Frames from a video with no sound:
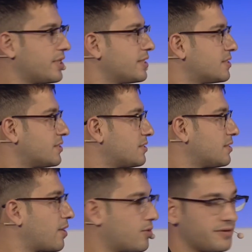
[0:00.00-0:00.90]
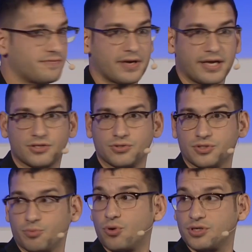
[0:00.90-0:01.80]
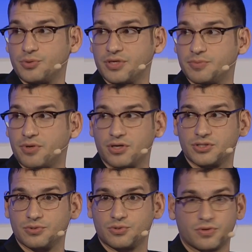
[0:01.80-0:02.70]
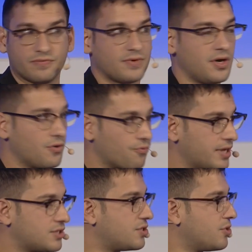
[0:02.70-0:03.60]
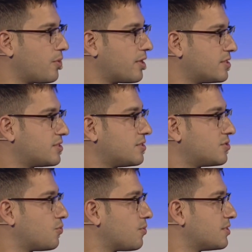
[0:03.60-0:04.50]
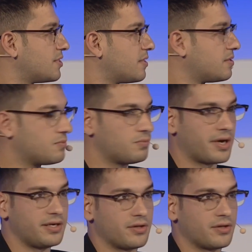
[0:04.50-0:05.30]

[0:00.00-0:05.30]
brings not only financial support to us, but also sort of raises the awareness to stories that might